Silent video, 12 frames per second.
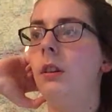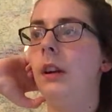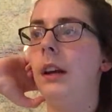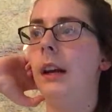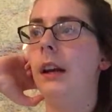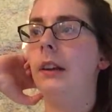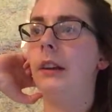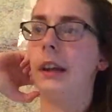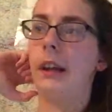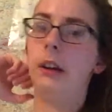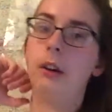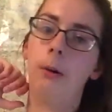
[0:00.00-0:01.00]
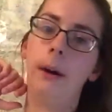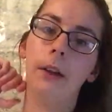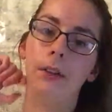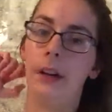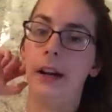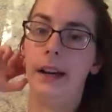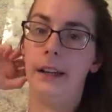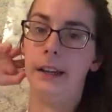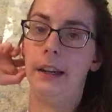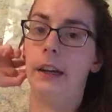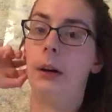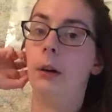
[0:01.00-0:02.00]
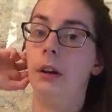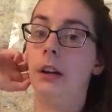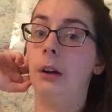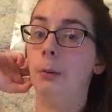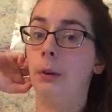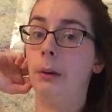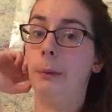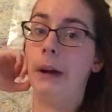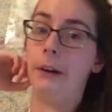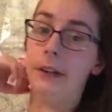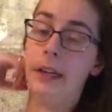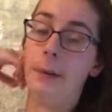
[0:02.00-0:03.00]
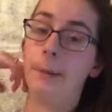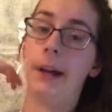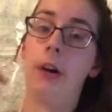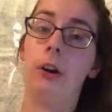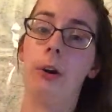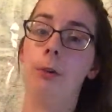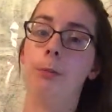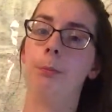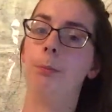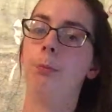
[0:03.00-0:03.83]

and like I'll go outside and I'll run around and get my heart